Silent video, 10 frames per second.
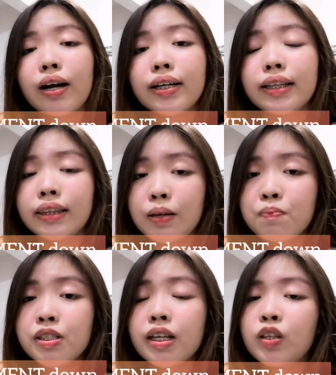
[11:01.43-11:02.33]
are the
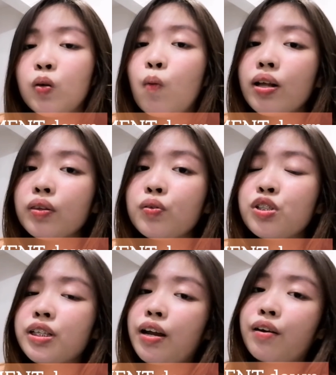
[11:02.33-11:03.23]
tips that you want to
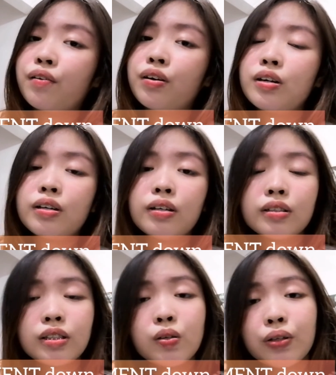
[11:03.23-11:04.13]
share
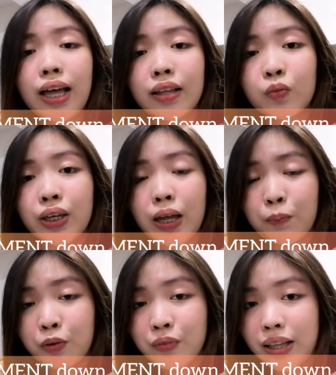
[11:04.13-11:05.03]
so that we
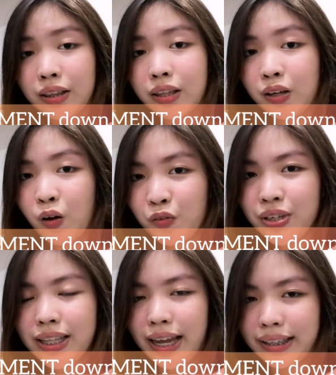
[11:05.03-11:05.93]
can prevent the
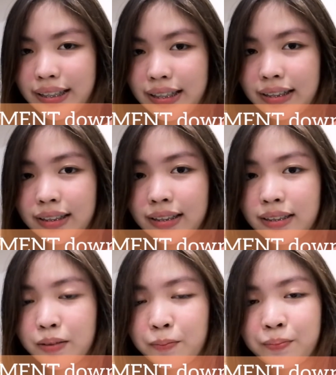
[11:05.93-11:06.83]
COVID-19.
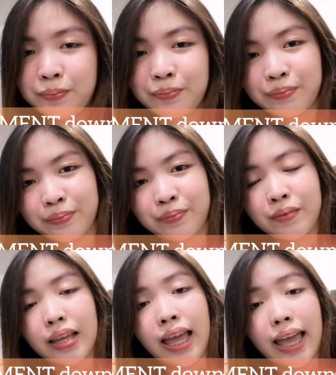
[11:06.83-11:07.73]

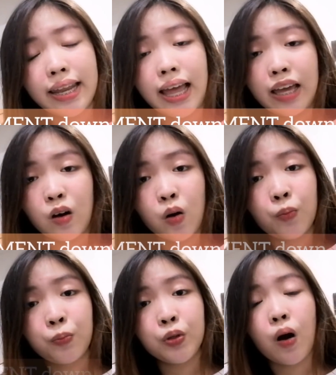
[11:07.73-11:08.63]
And I
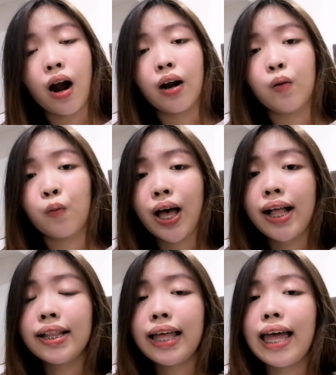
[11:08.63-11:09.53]
hope you are
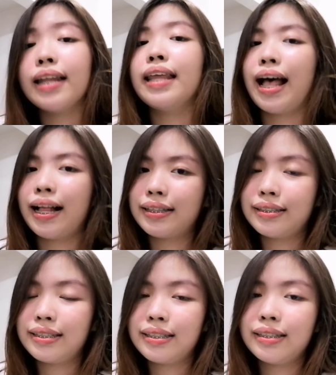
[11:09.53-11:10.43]
well and
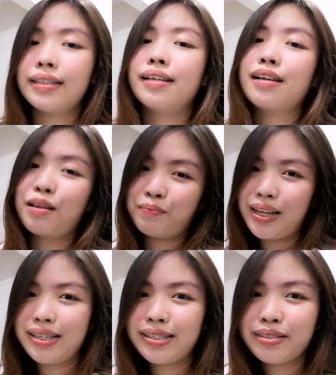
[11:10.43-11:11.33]
healthy. God
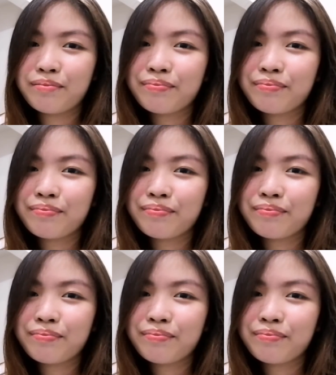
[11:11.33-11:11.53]
bless.